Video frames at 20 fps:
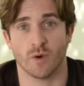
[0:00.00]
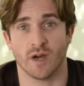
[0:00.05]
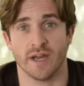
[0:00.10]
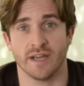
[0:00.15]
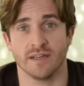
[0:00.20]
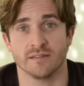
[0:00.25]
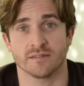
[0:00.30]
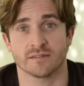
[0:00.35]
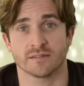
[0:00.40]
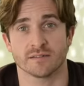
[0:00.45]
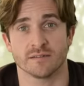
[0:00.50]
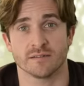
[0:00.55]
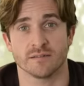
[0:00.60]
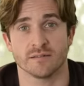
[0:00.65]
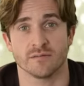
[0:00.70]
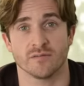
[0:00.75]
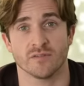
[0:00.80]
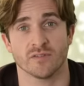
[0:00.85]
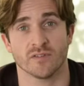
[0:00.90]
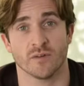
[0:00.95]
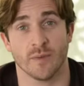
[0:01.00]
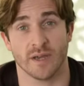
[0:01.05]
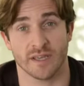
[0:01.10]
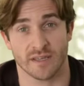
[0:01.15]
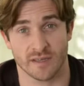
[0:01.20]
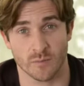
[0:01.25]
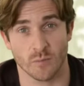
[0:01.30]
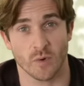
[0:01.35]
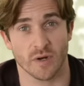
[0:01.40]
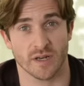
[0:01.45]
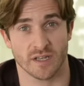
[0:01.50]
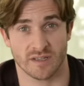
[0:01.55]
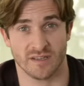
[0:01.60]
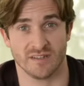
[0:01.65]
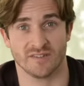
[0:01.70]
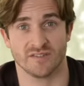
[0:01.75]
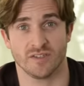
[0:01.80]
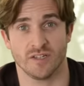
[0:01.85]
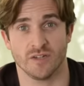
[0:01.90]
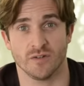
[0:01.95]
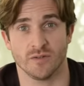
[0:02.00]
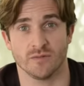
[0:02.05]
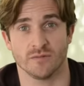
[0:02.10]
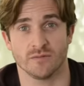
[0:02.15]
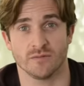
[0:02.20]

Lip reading: ways to make him want to kiss you.